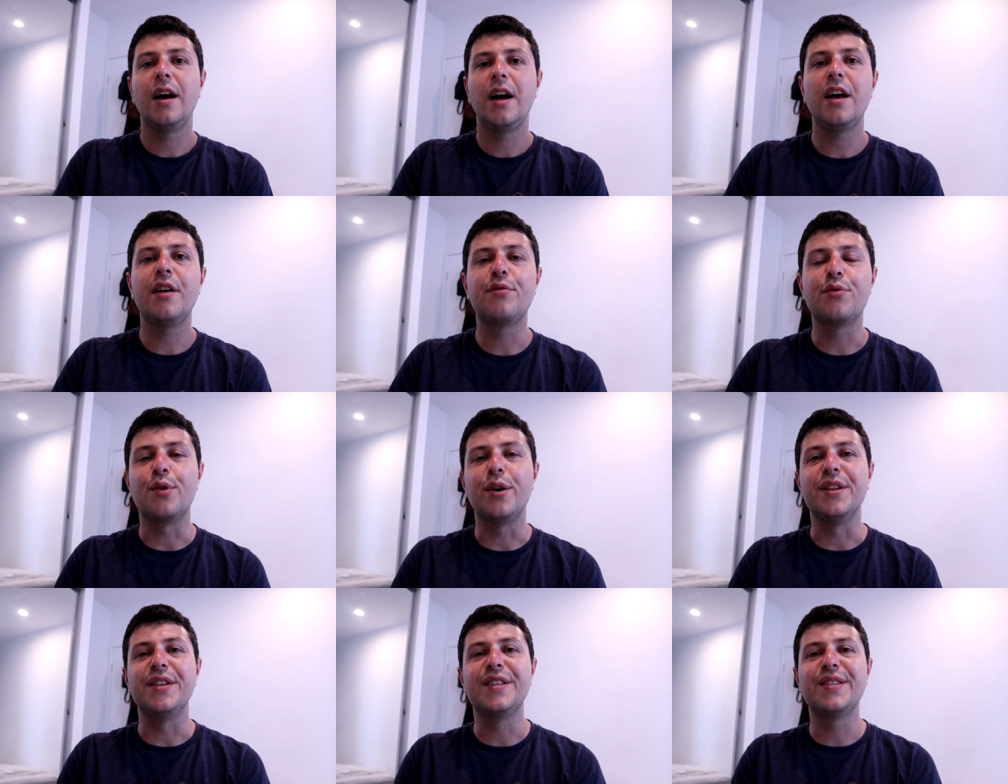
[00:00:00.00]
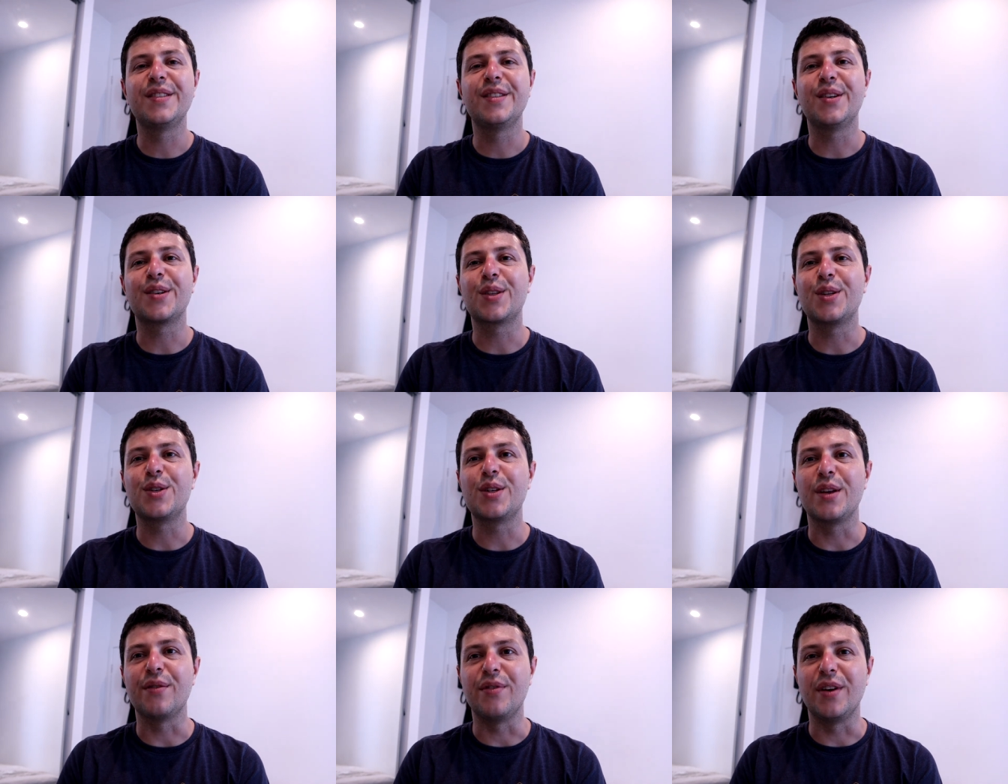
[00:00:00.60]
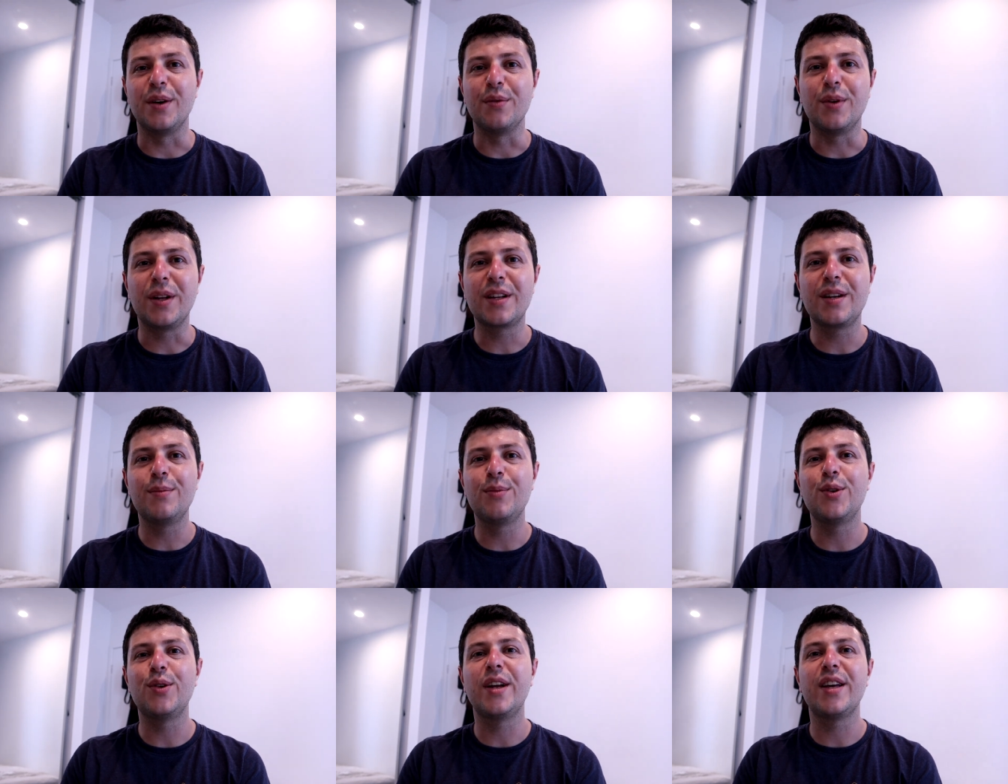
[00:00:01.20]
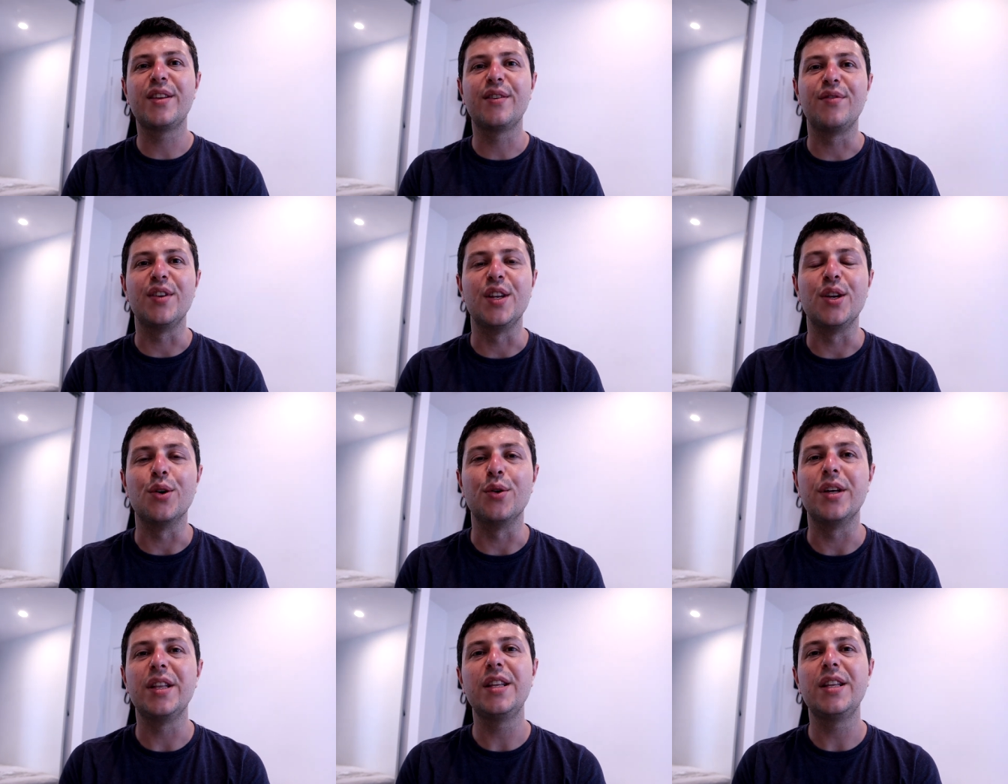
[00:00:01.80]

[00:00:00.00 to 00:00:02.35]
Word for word: Hi everyone, this is Dr. Stefan. Welcome to another video.